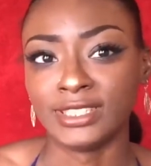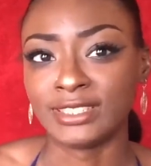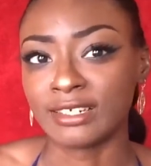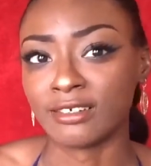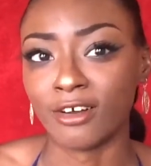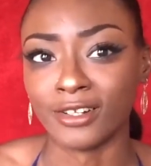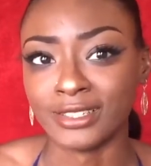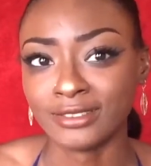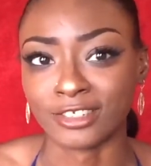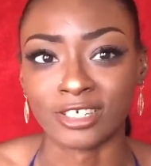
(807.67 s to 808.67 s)
stack of
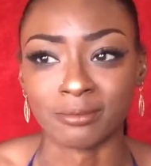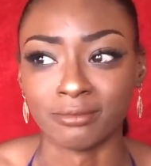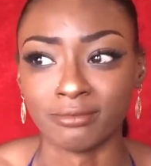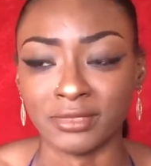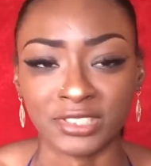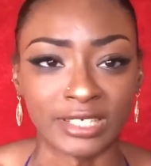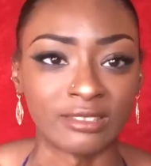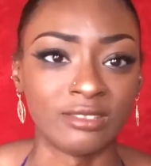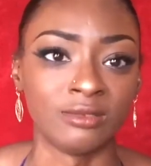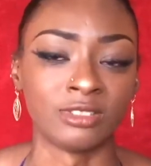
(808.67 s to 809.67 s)
Collins or
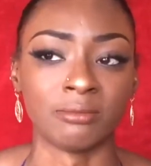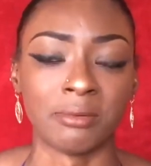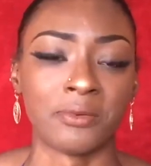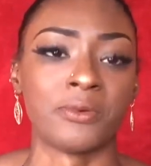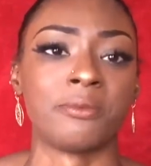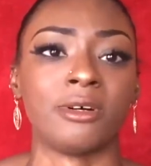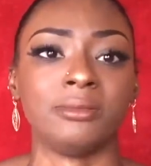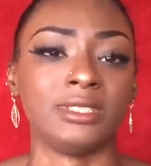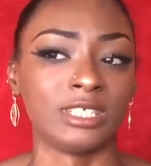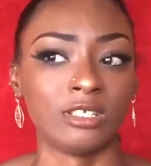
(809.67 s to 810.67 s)
machete, some people would
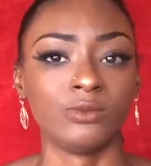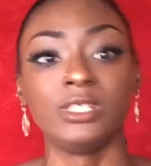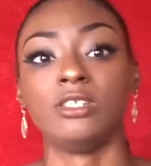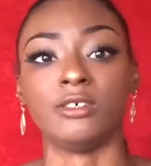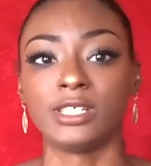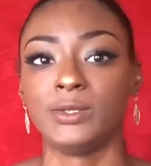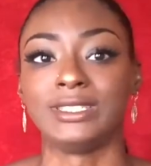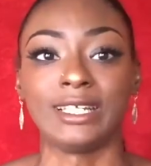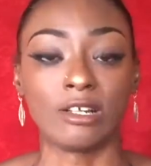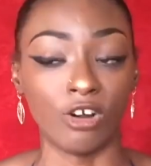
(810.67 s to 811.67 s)
probably say. We don't hear, we
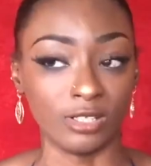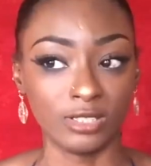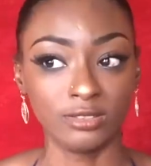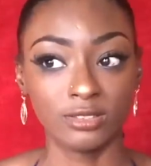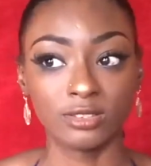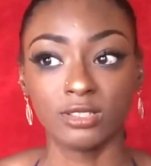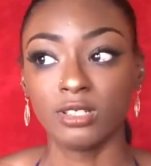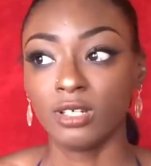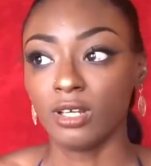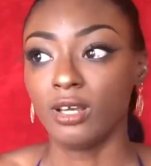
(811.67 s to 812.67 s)
say Collins.
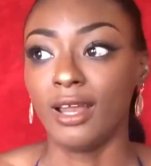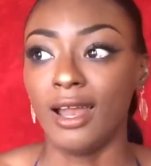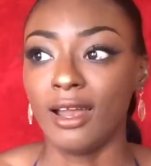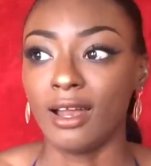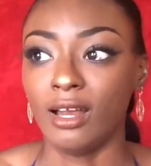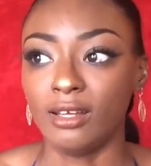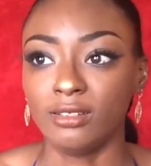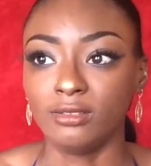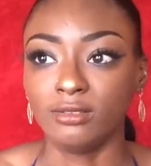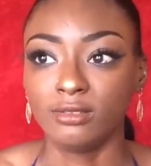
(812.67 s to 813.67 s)

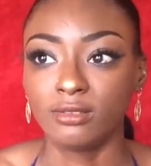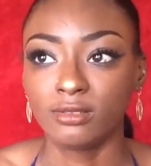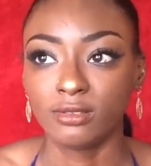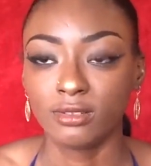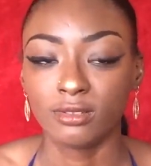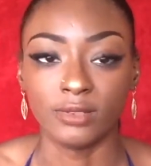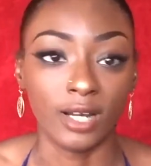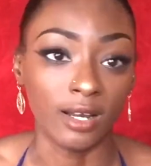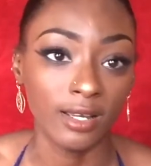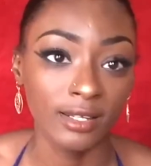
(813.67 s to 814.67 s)
But
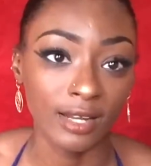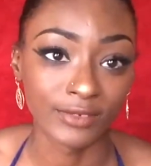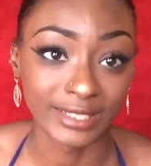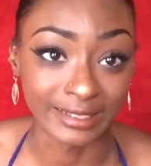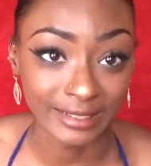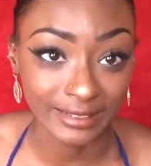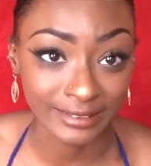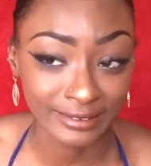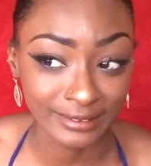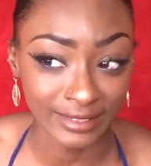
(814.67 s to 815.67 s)
I never did it.
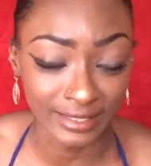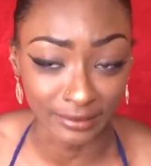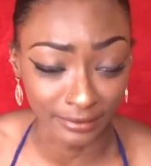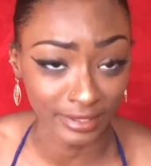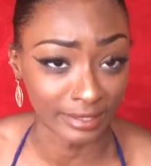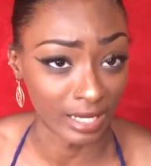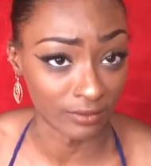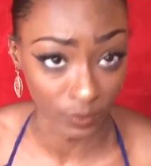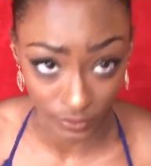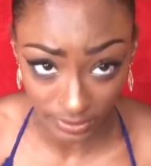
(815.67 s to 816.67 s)
I don't think I
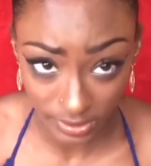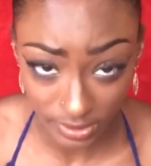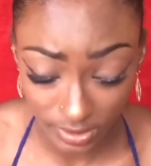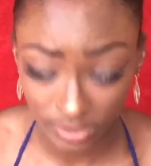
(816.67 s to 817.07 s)
ever would.